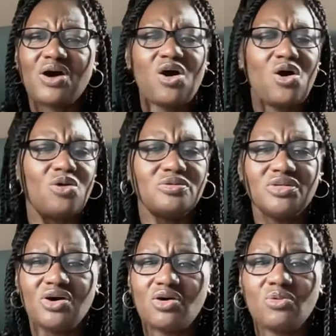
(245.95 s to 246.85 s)
Oh,
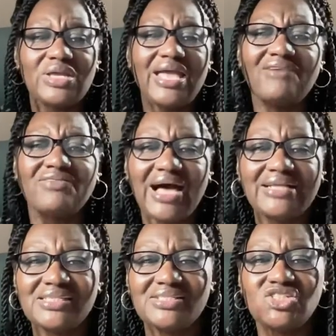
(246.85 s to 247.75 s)
no. We have
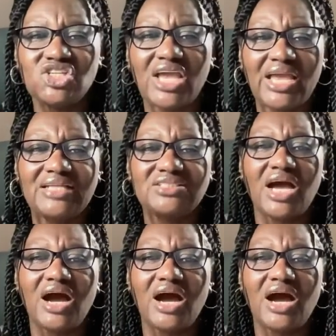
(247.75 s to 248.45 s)
got to change